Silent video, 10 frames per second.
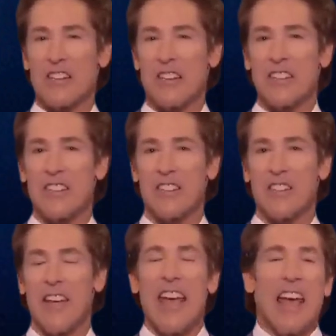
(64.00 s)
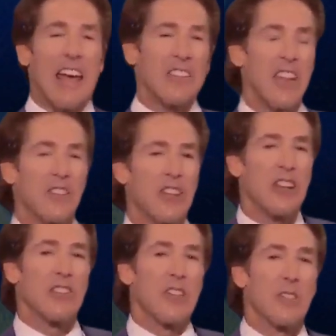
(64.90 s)
true strength shines
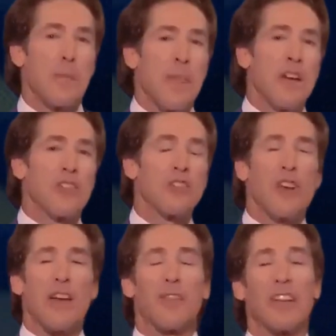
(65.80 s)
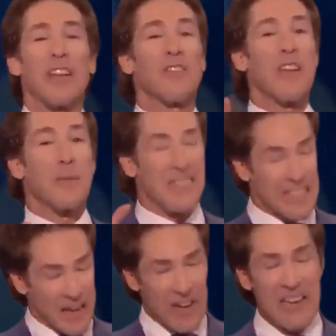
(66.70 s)
through. Have
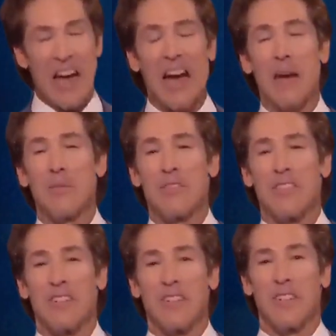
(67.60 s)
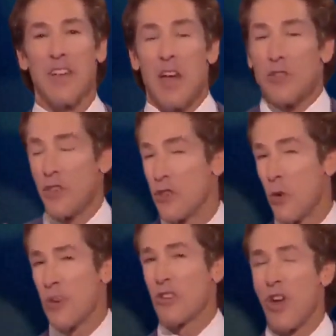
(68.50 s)
confidence that the difficulties you
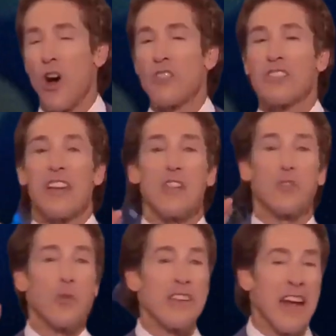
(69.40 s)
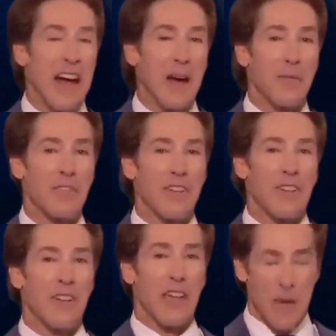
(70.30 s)
face today will become mere
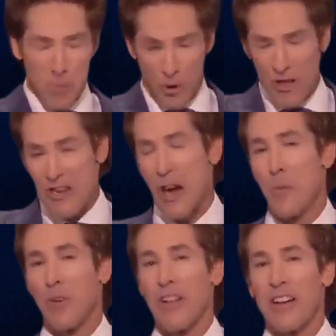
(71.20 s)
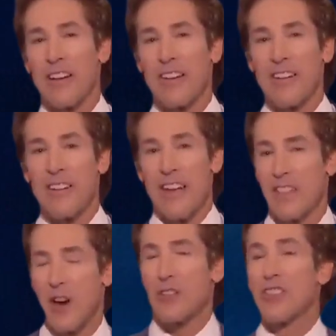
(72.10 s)
reminders of your triumphs tomorrow.
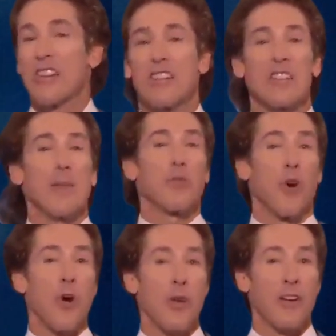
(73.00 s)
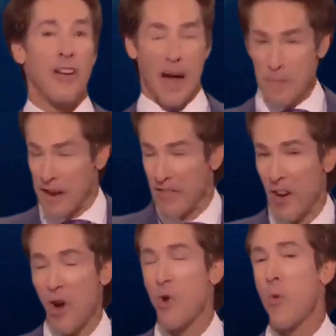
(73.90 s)
Surround yourself with
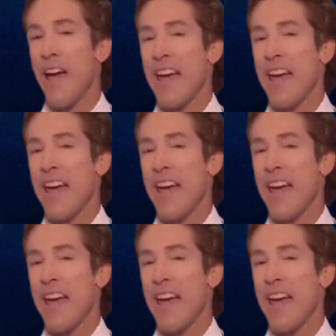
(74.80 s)
positive